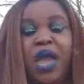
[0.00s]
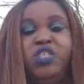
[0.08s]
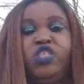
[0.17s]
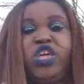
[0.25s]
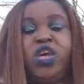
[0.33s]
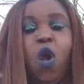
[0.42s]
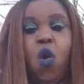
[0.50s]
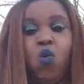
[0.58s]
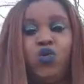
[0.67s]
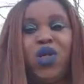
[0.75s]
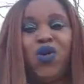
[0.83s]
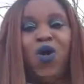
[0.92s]
and she
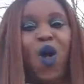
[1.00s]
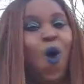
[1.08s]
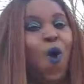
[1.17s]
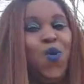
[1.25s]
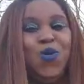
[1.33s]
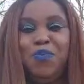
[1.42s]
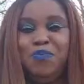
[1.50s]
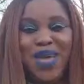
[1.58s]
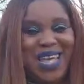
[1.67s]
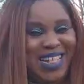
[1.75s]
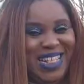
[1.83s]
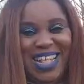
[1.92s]
owned her own
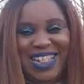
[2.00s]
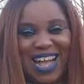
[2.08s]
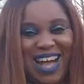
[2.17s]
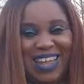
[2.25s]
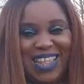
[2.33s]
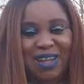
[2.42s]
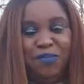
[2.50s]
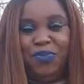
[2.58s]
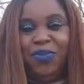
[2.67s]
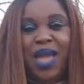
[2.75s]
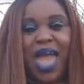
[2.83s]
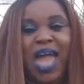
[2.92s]
business, honey.
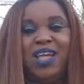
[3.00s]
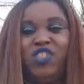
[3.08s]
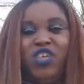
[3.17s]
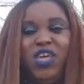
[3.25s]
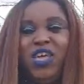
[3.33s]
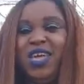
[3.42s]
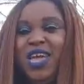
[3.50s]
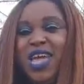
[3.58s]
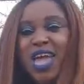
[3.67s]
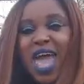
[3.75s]
And she